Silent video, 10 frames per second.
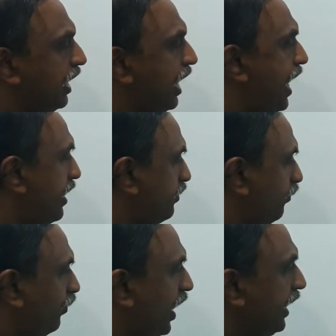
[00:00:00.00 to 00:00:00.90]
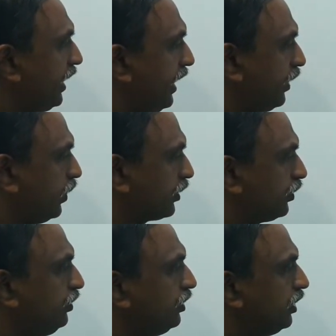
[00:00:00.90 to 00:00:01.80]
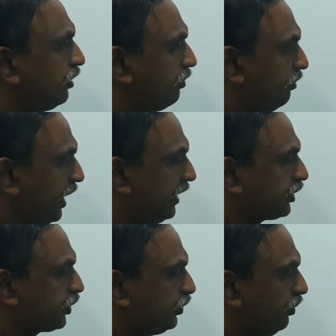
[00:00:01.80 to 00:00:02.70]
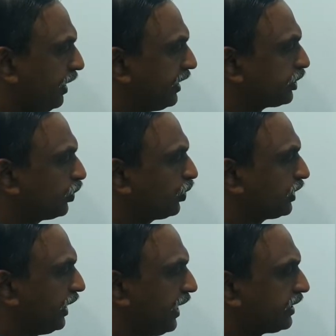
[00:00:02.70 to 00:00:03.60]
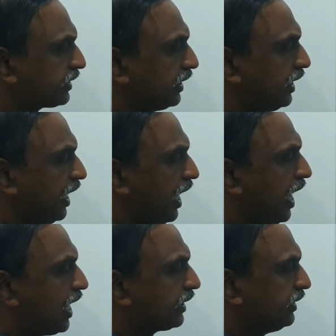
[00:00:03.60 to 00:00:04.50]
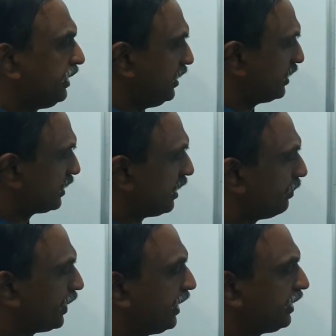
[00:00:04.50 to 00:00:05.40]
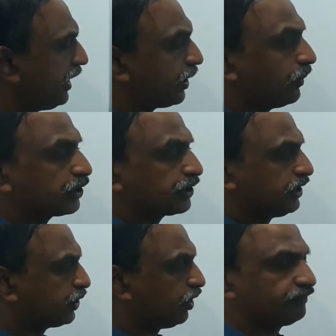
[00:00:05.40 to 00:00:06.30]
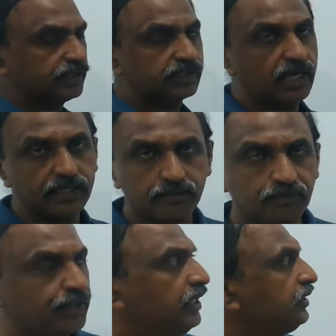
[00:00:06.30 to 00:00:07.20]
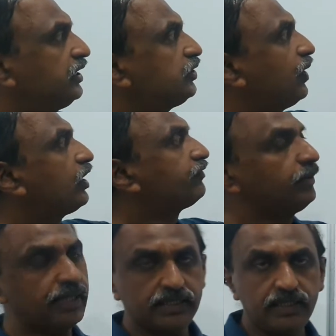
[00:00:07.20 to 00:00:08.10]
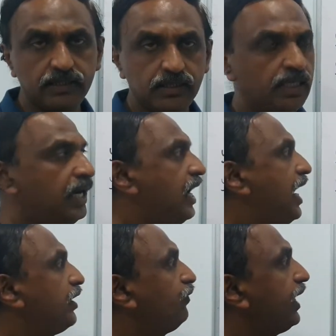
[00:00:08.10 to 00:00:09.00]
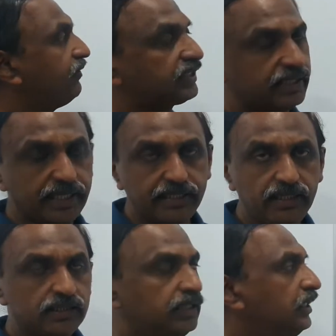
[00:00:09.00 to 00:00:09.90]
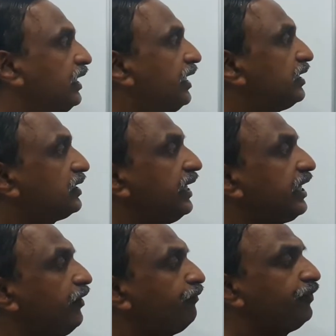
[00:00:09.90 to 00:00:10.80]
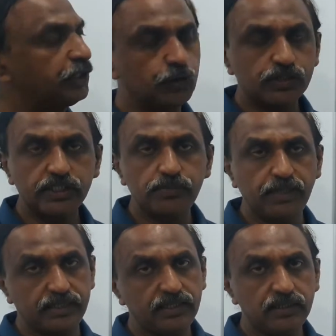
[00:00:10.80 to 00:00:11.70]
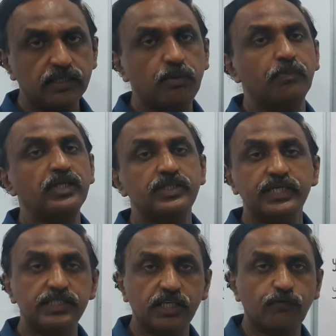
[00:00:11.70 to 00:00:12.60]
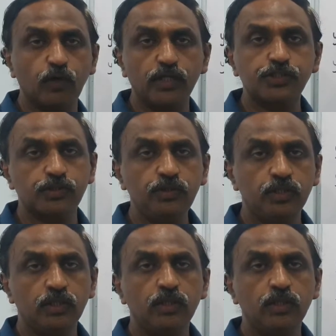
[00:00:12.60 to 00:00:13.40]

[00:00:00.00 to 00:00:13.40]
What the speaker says: and y equal to minus 2 minus root 3x are the separate equations of this line. This is one of the method, and we have a theory. In the theory, if we use this method, it will be much easier for us to